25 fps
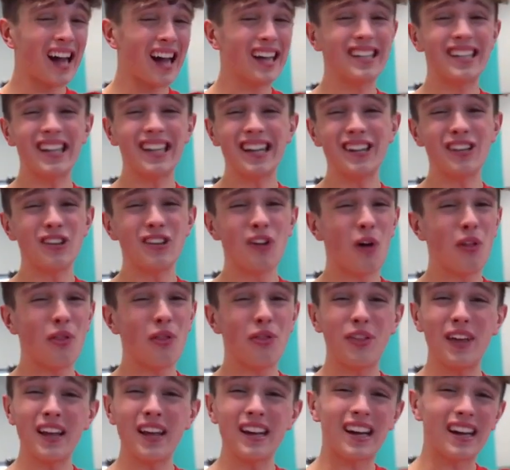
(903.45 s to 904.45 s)
I did
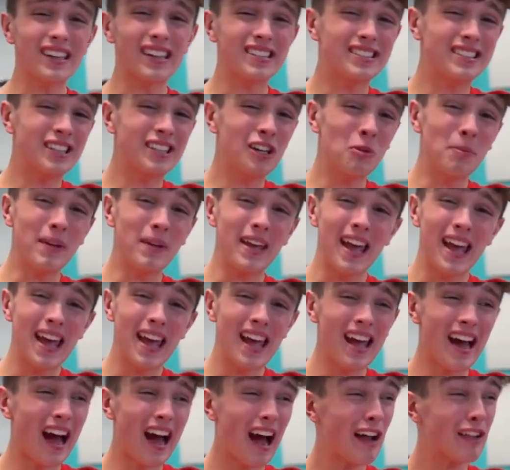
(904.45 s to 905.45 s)
not think I'd still
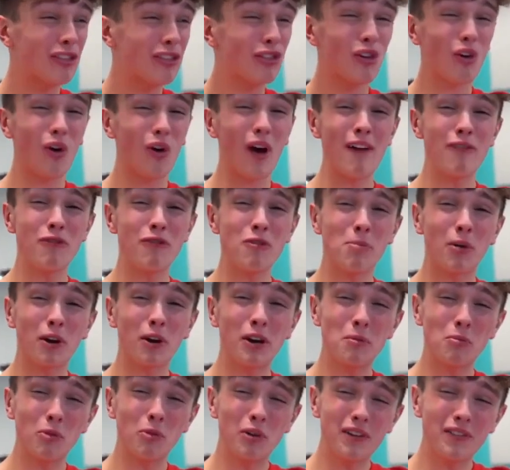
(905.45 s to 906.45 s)
be here. I thought
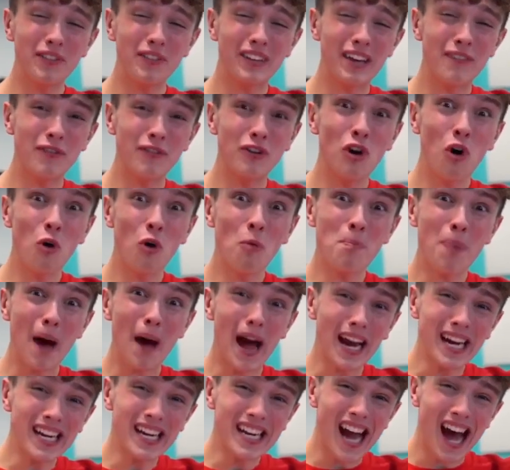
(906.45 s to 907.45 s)
everybody would have given
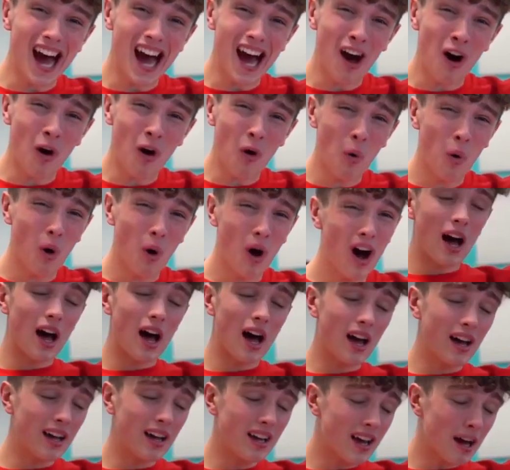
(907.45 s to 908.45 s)
up by now.
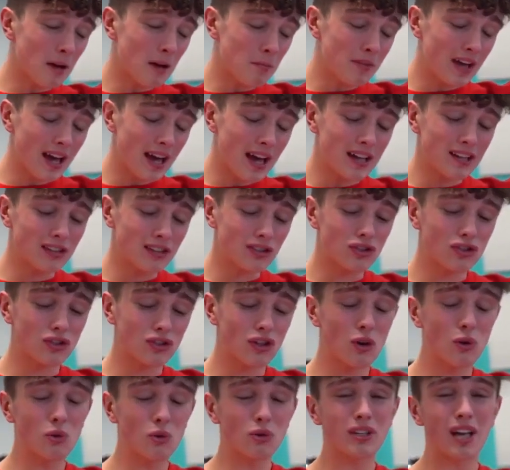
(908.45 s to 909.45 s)
I am getting
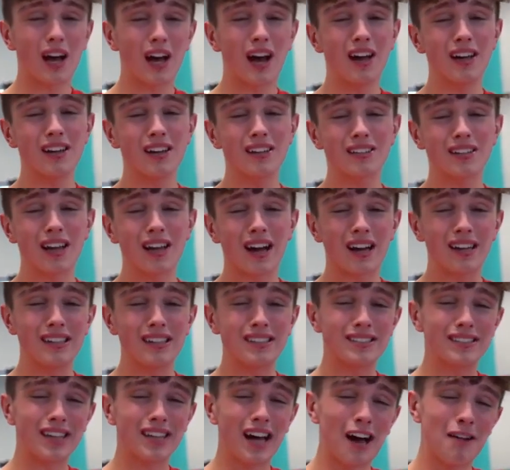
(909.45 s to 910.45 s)
so tired,
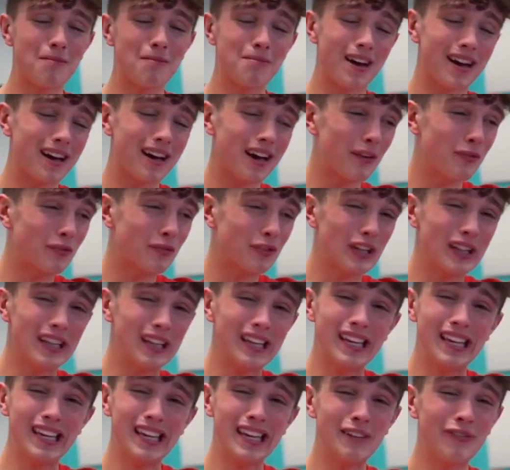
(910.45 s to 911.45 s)
guys. I might have
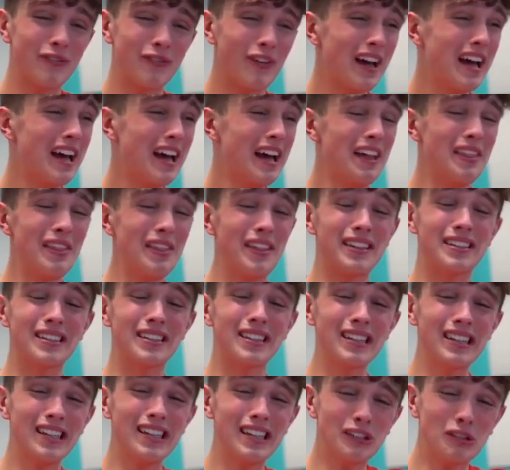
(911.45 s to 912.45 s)
to leave.
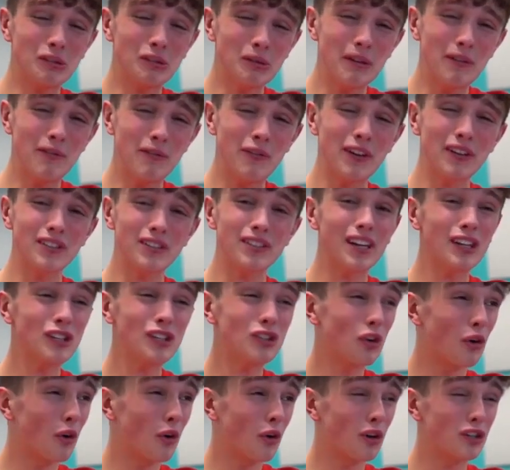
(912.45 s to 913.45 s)
This literally feels
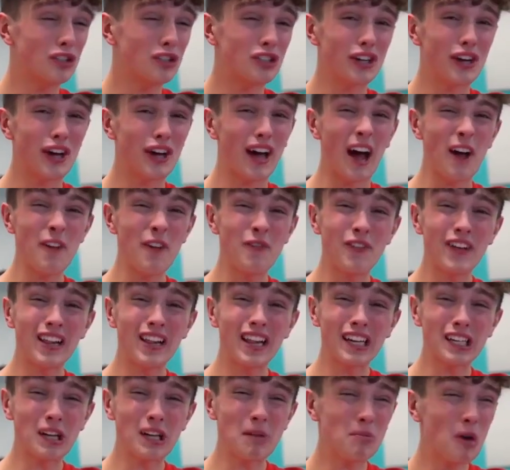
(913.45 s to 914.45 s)
like torture. I
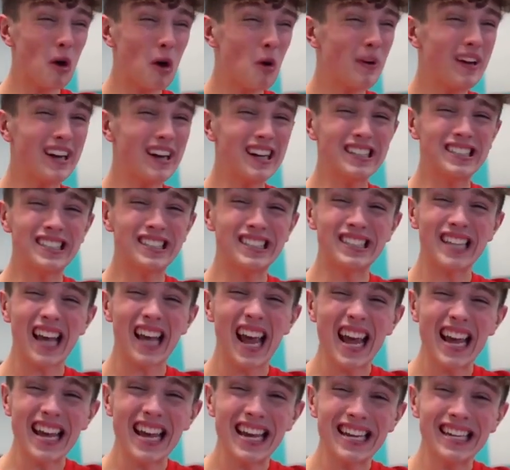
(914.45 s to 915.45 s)
feel like I'm going
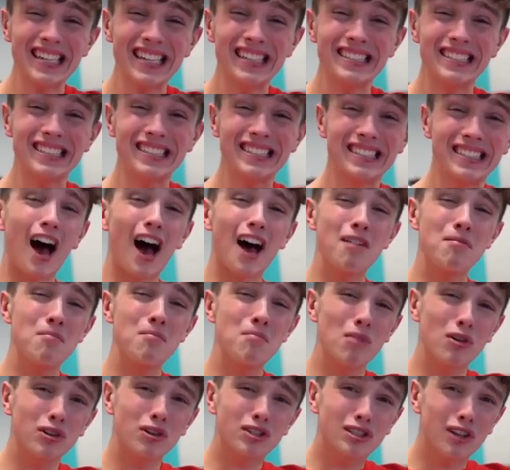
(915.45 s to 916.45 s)
insane.
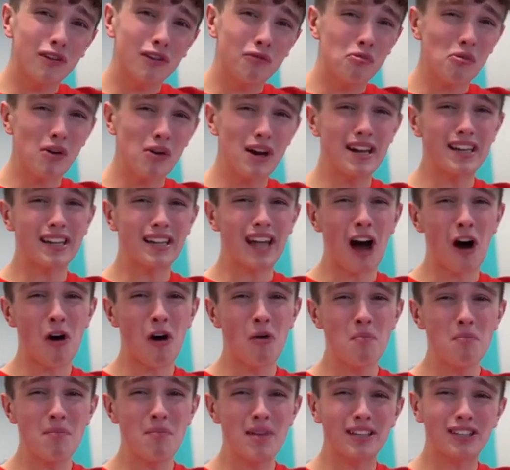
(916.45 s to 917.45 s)
I must have ran
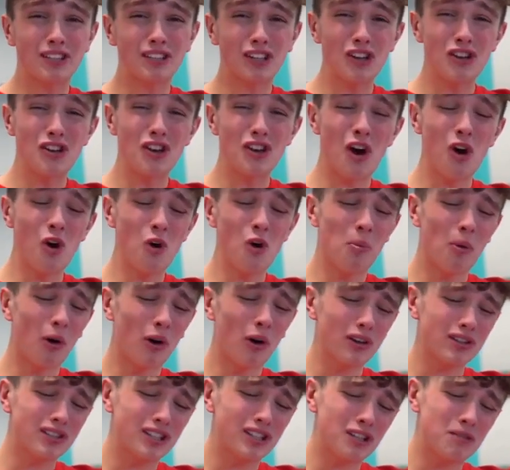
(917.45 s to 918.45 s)
down Mr.
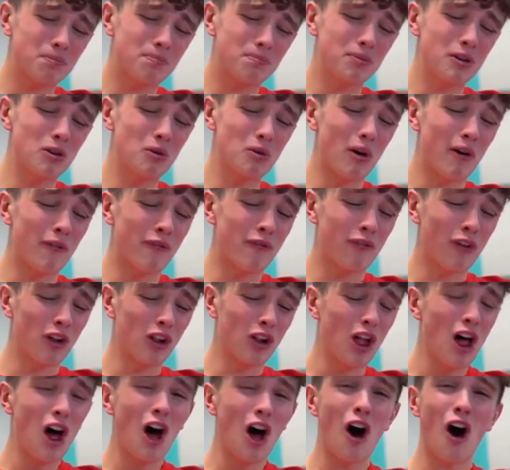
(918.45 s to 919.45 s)
Nobles is
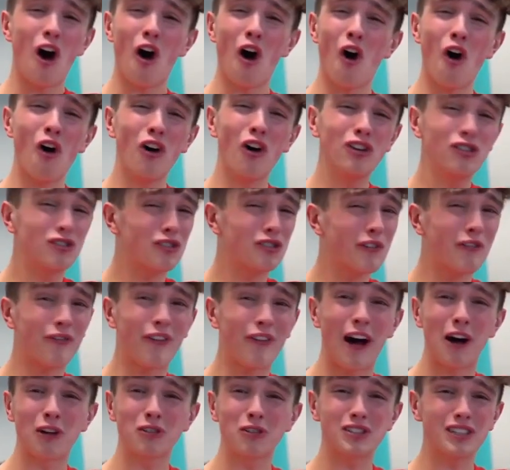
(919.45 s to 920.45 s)
beautiful
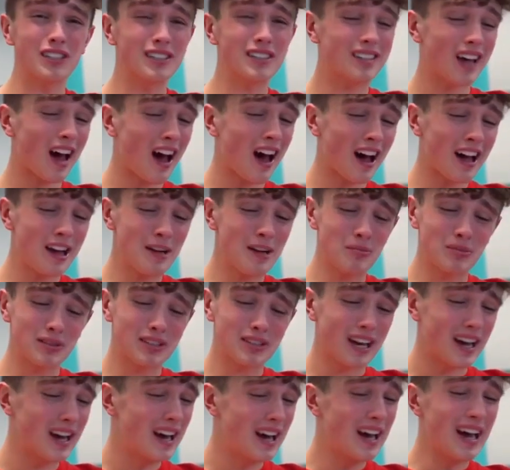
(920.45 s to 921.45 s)
100,000
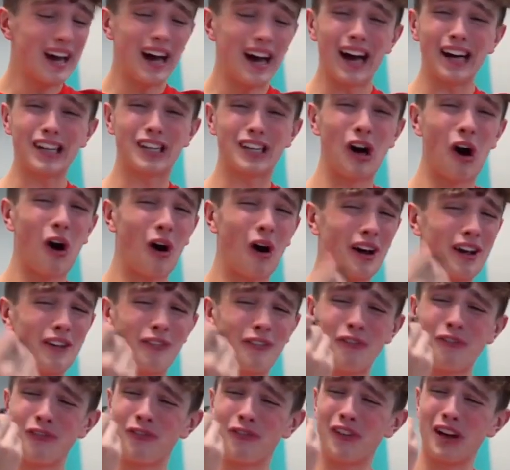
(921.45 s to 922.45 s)
times. I
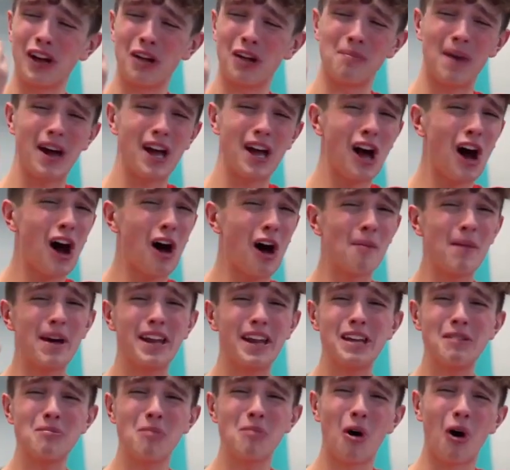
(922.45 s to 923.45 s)
can't feel my
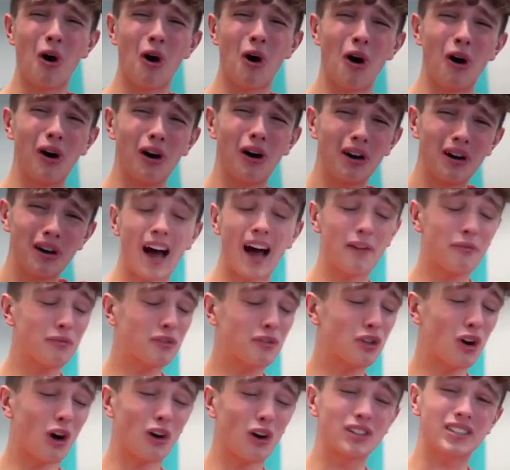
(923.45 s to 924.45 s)
arm anymore.
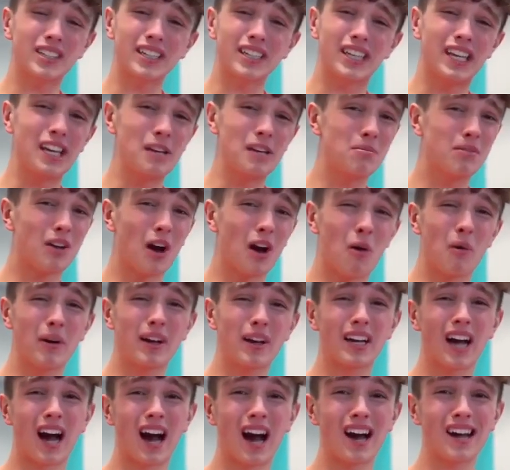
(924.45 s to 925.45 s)
I've got to keep
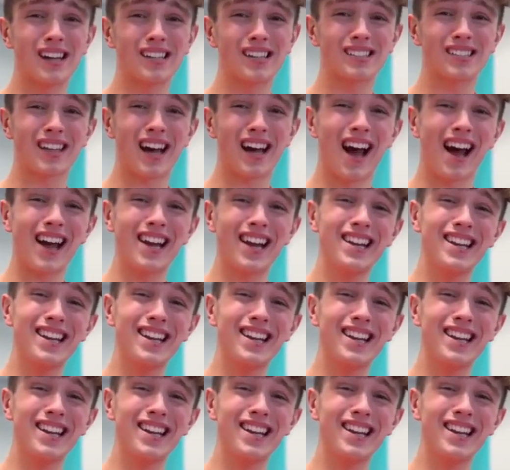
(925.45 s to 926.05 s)
going, guys.